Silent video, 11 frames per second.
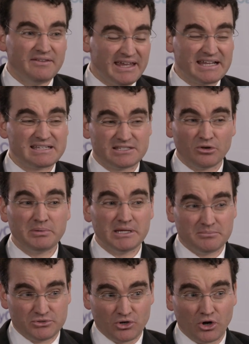they can still be
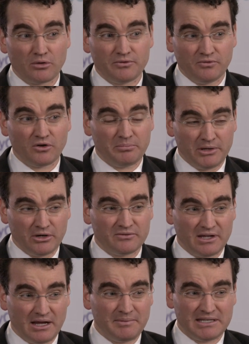observed for a period of time.